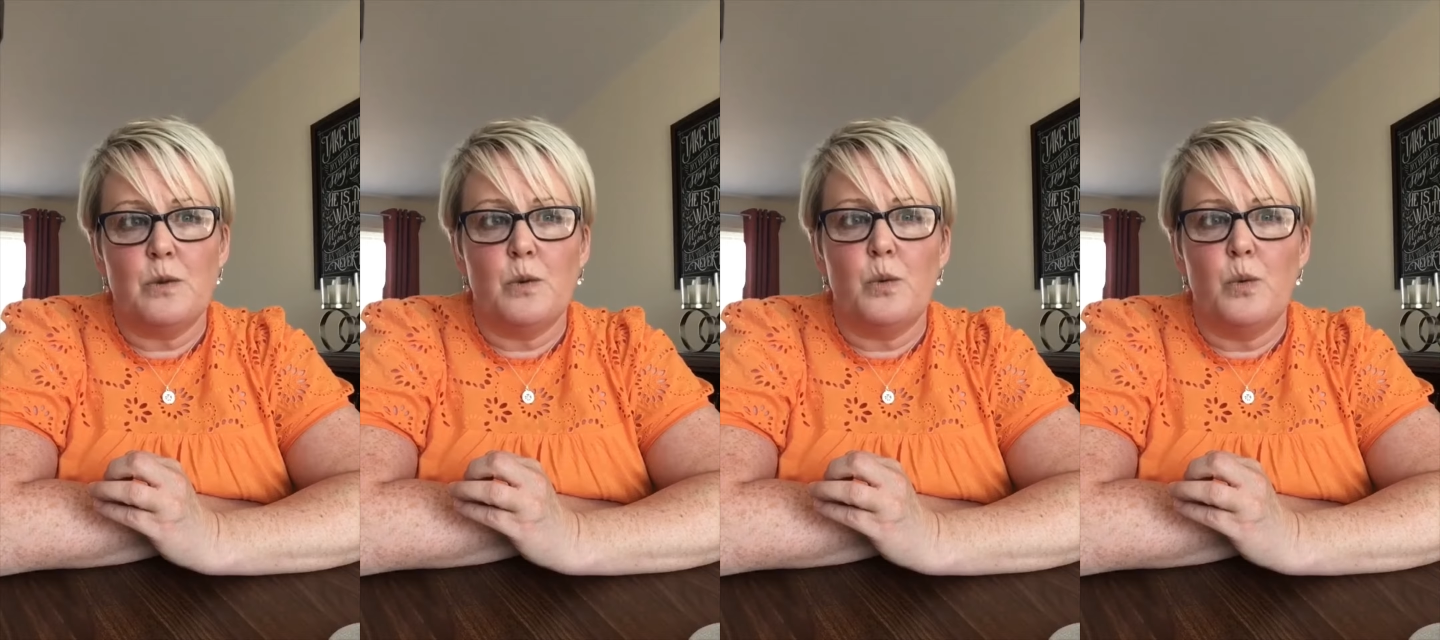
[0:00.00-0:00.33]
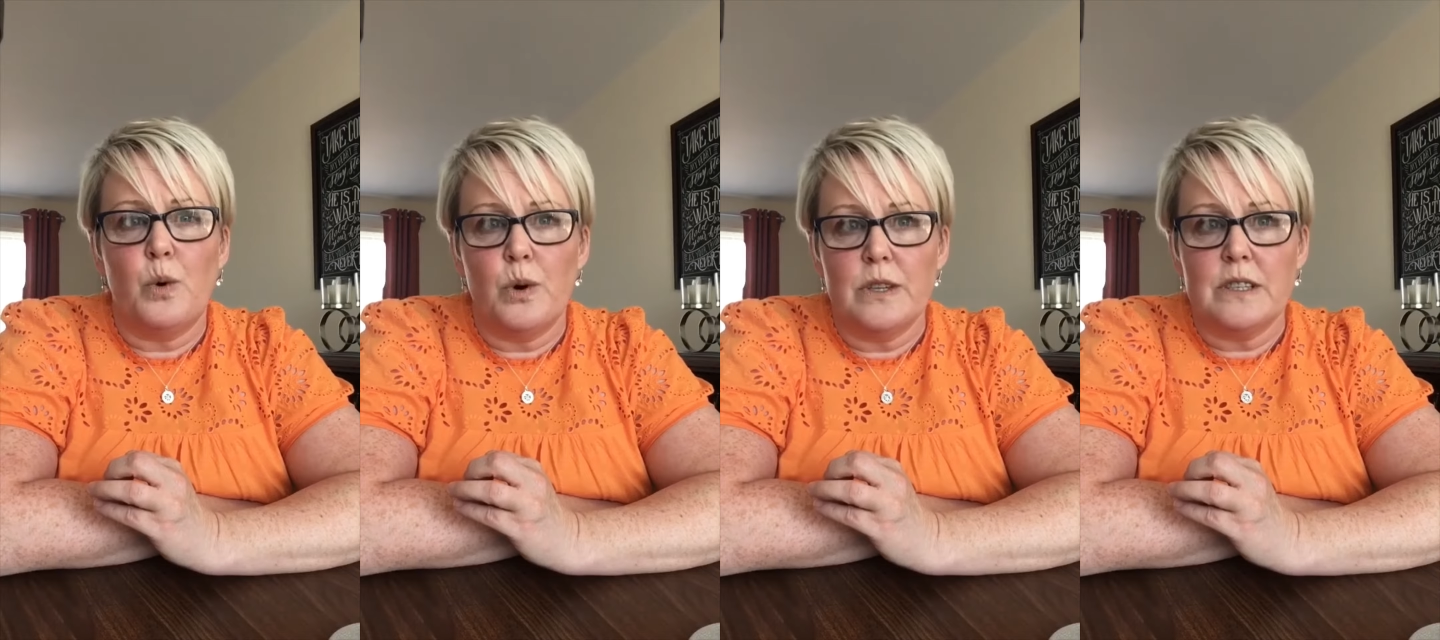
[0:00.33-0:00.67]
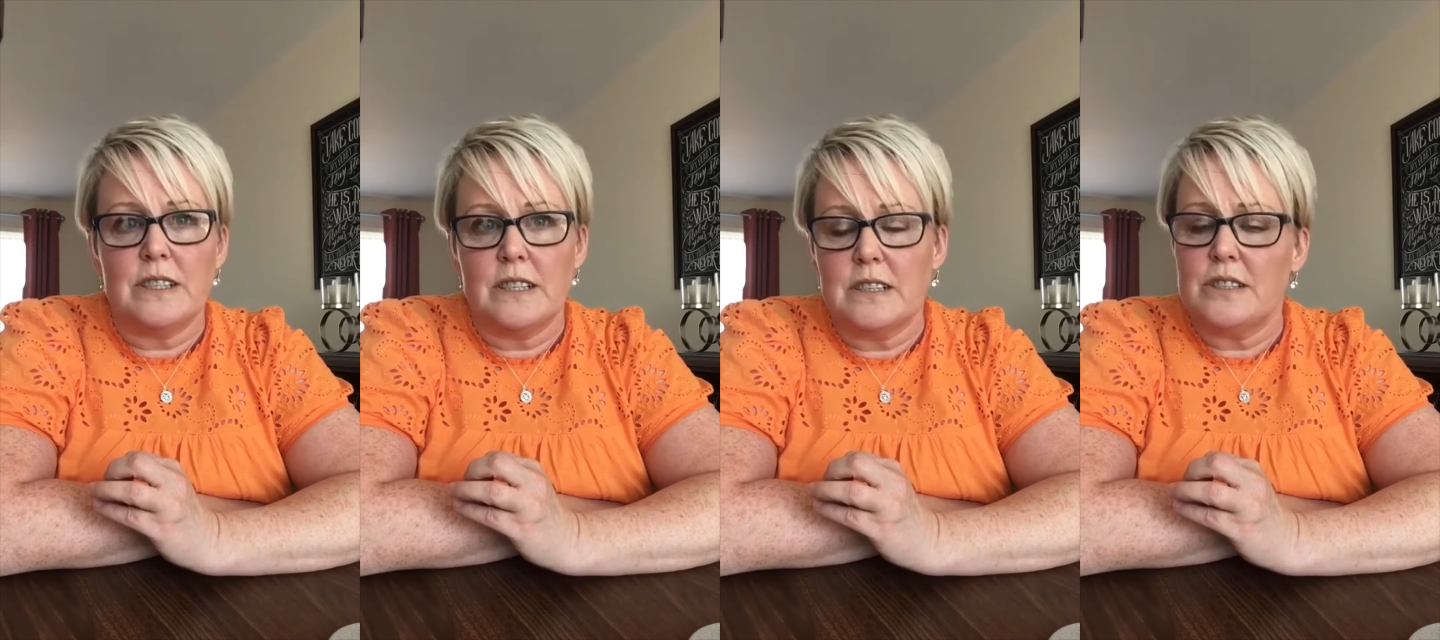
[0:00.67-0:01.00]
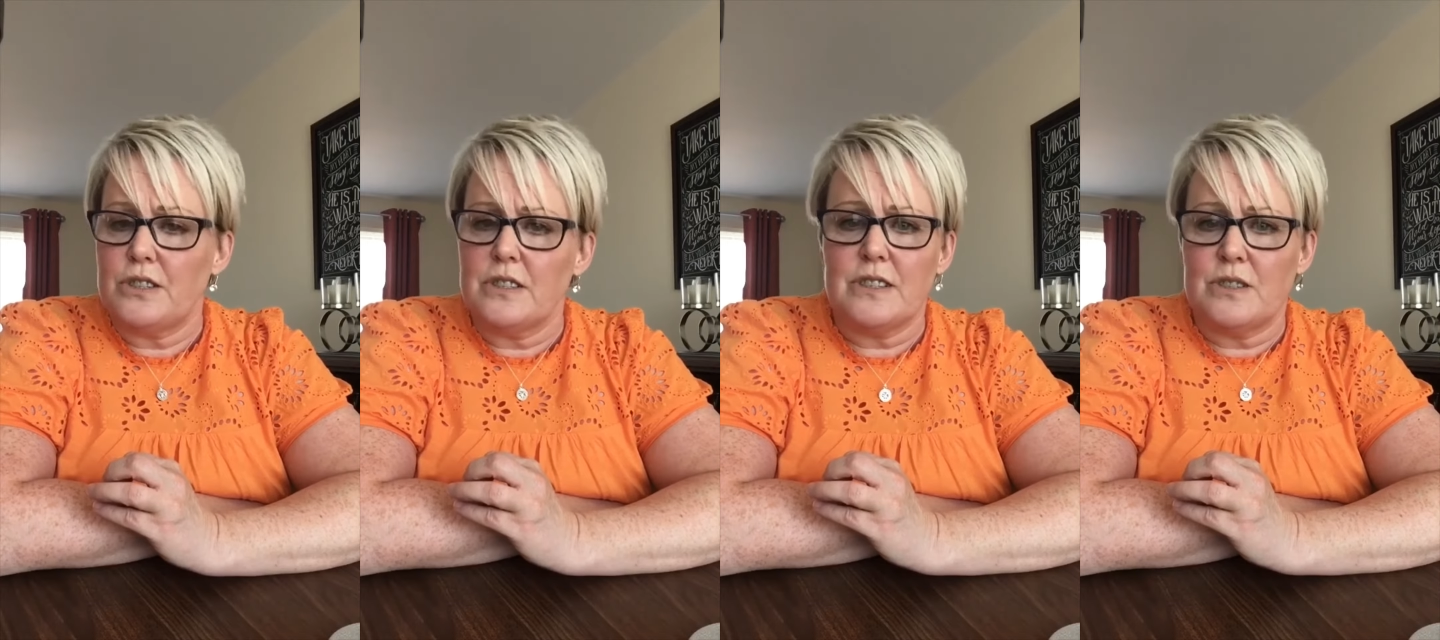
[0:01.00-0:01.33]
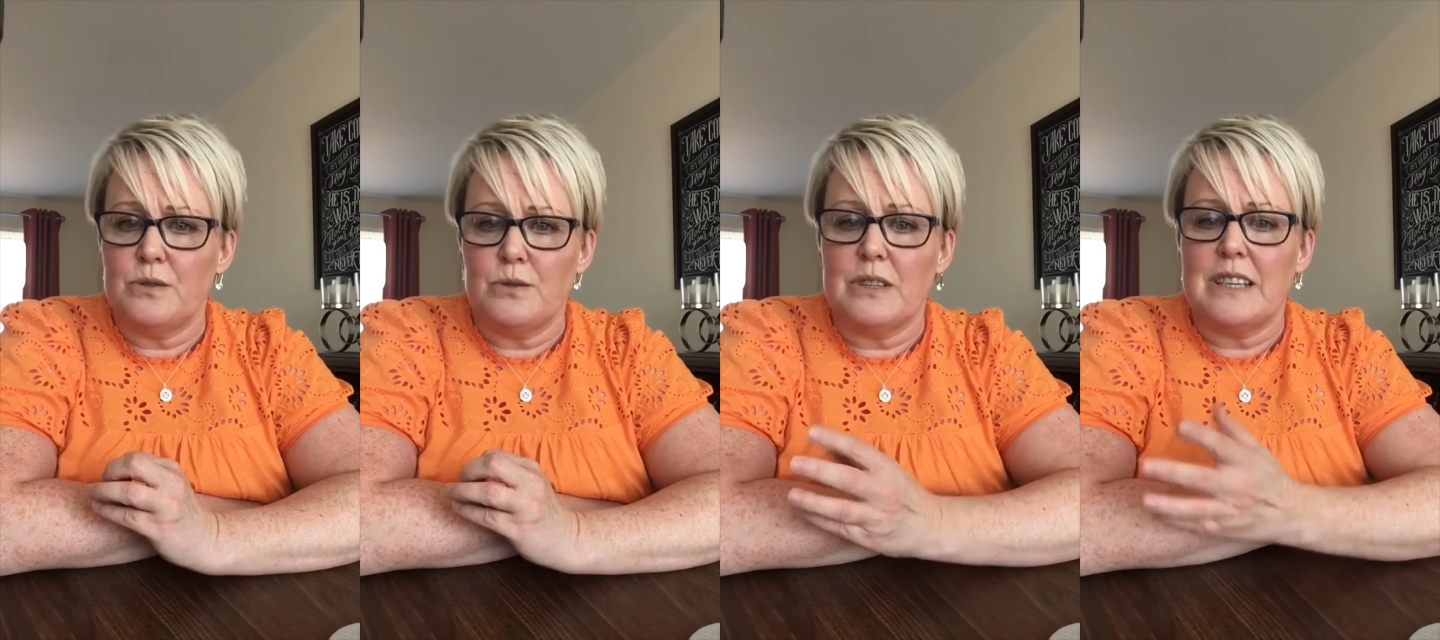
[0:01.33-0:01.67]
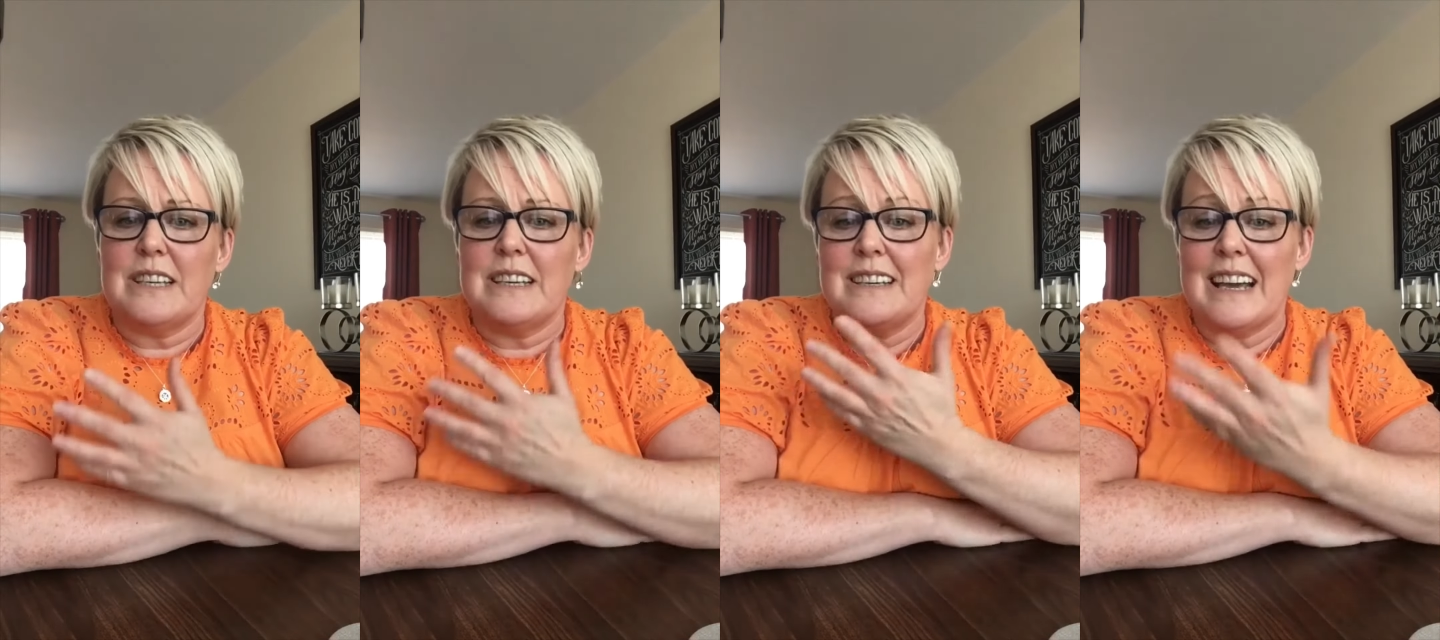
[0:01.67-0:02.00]
wants us just to
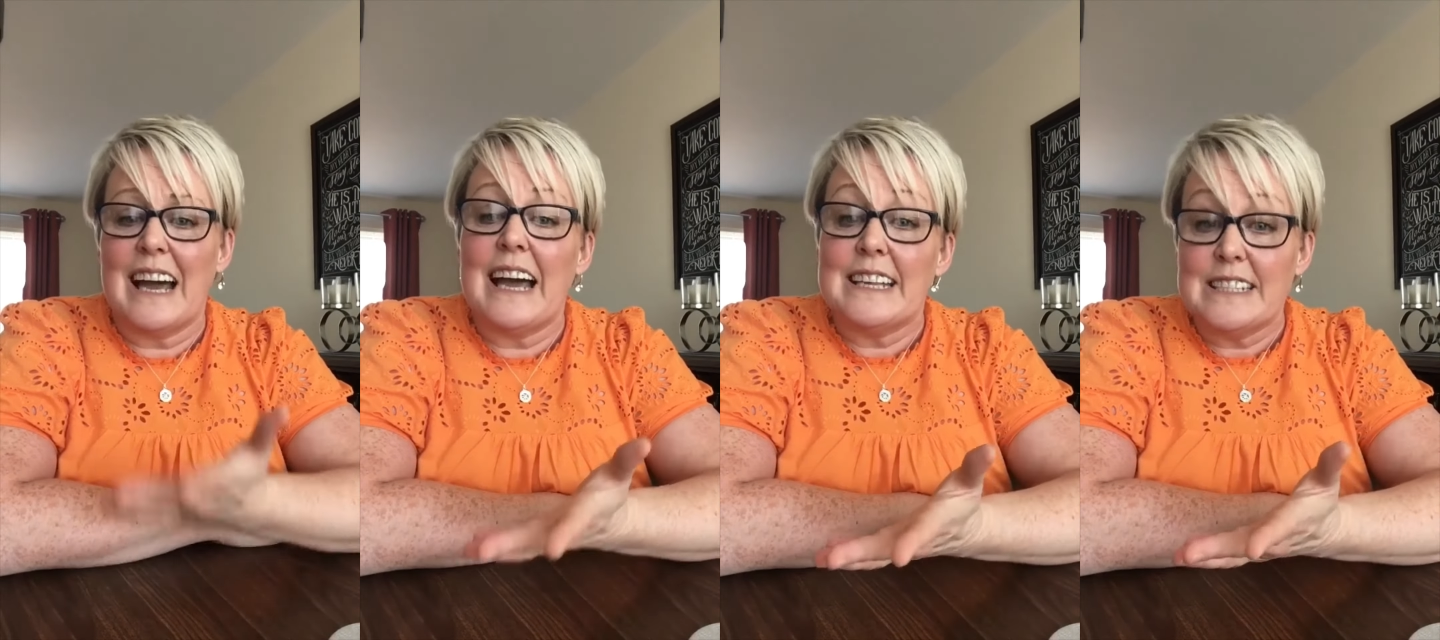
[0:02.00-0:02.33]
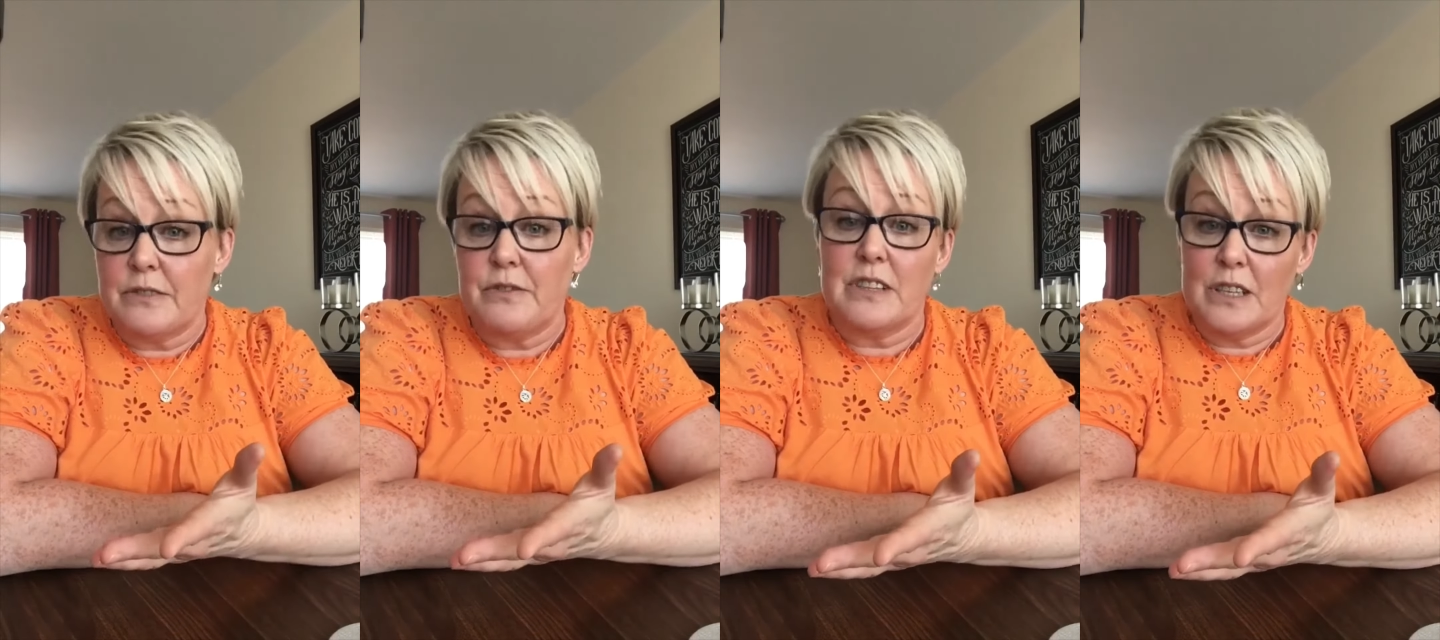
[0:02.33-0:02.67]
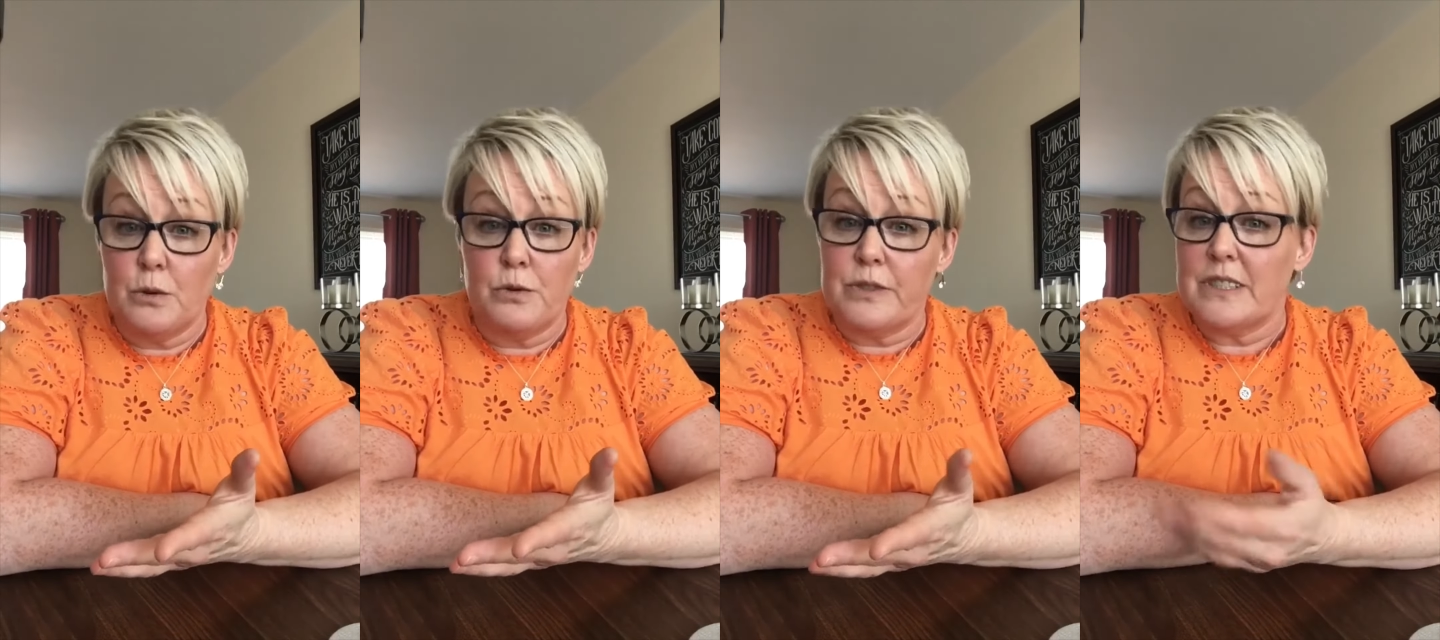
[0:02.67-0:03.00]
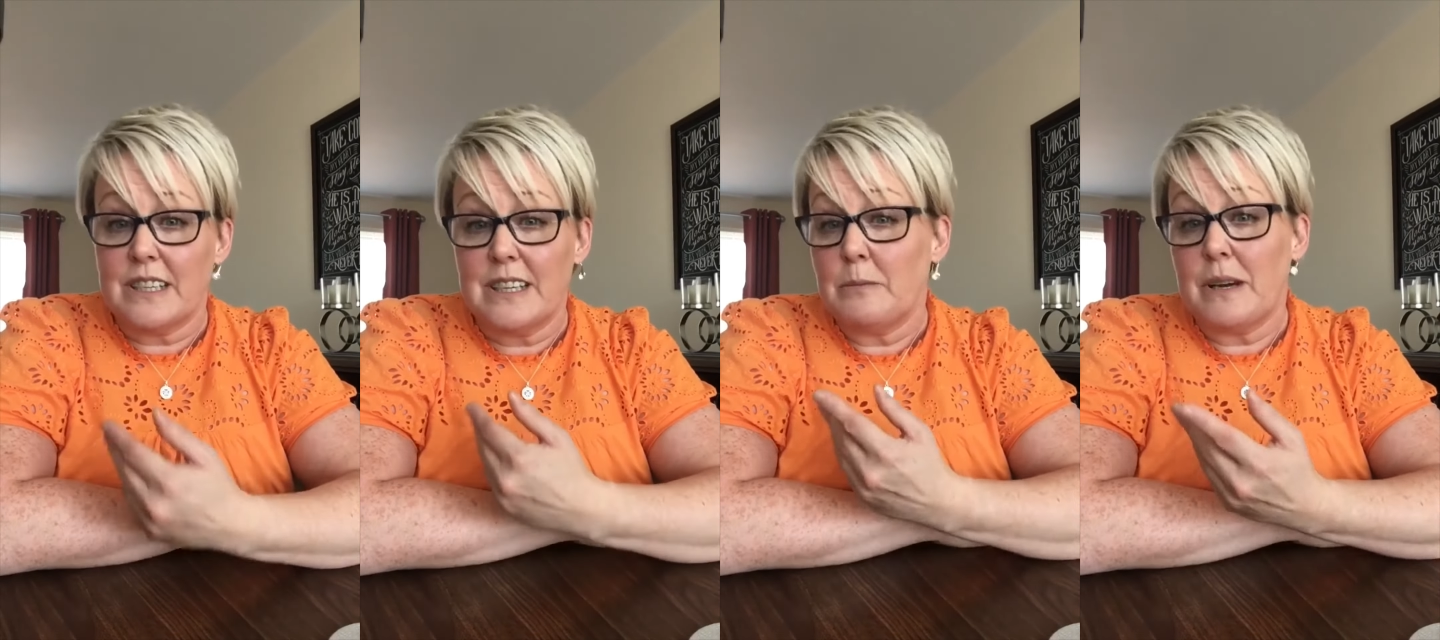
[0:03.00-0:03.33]
hand everything over to him